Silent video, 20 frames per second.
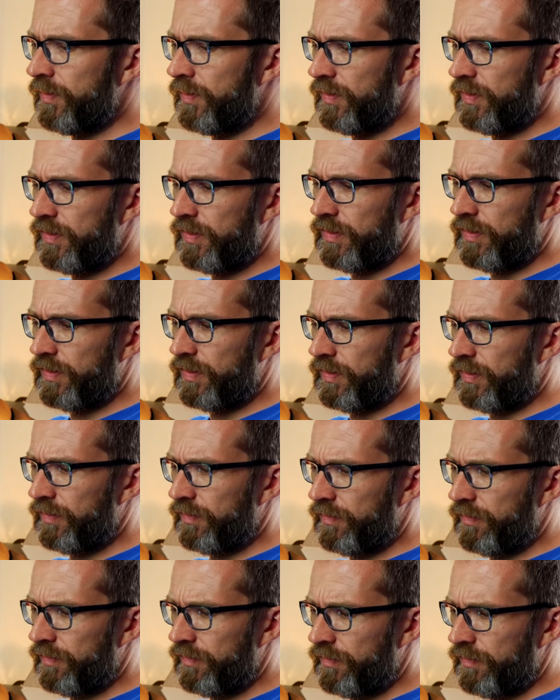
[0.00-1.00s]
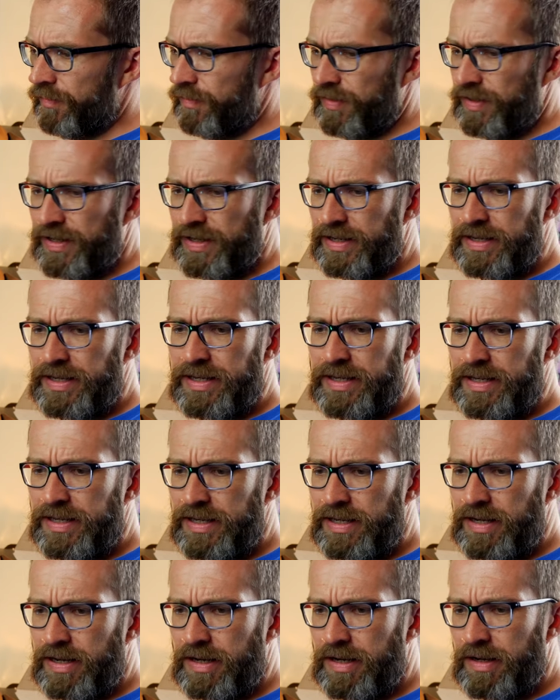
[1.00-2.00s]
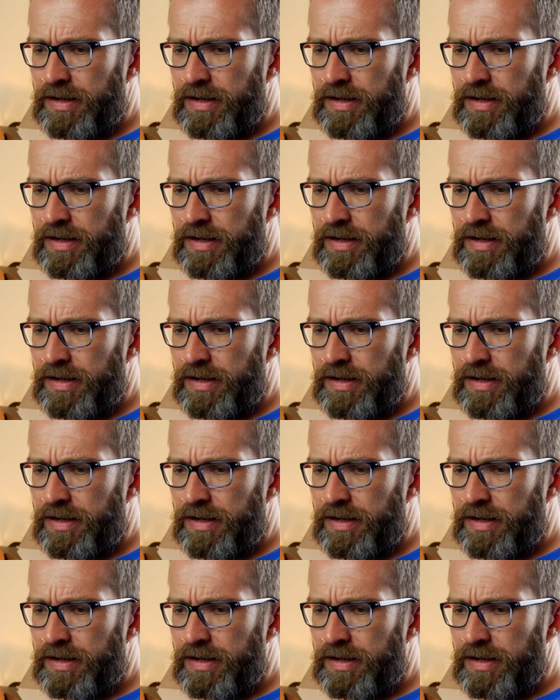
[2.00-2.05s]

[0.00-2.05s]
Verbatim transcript: three,